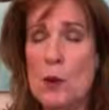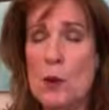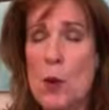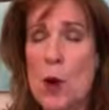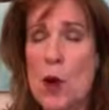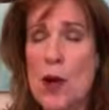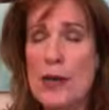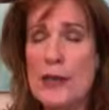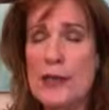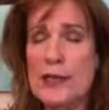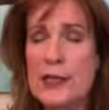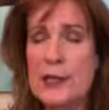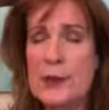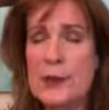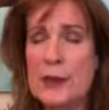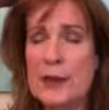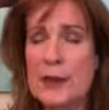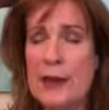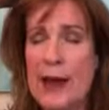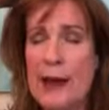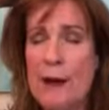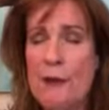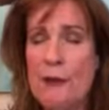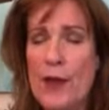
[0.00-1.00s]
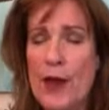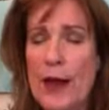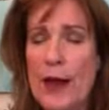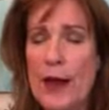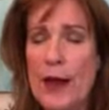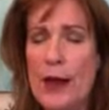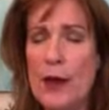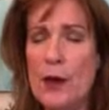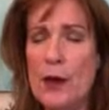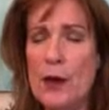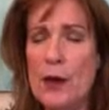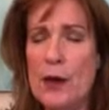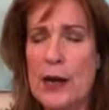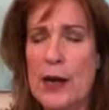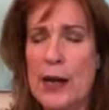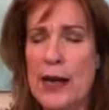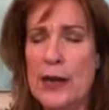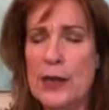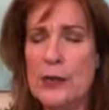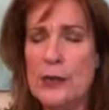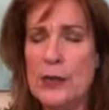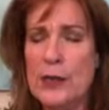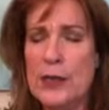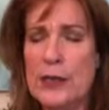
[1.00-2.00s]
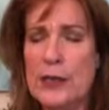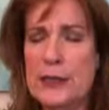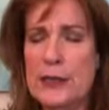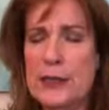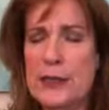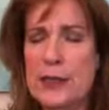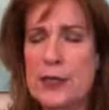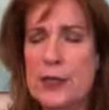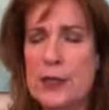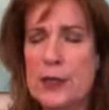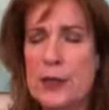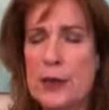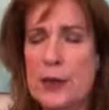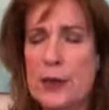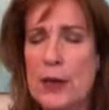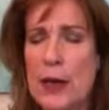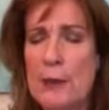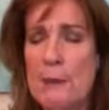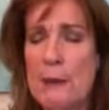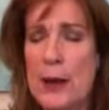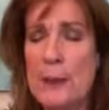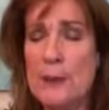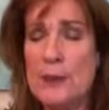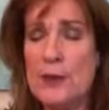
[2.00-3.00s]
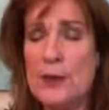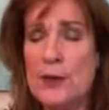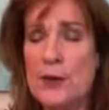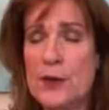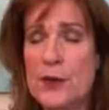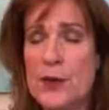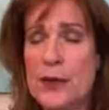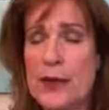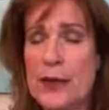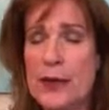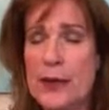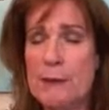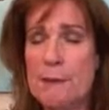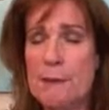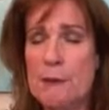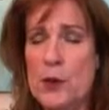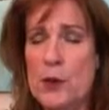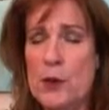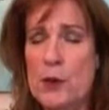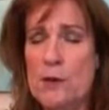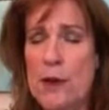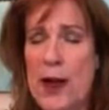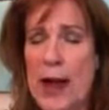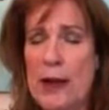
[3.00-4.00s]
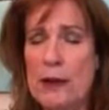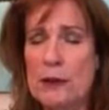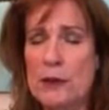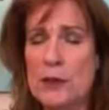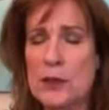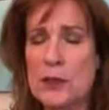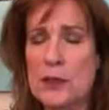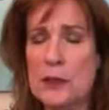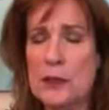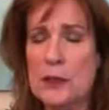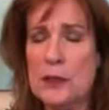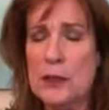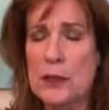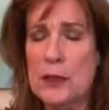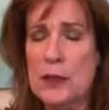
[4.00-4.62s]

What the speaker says: want to allow that anger and hatred to come up so that it can move out.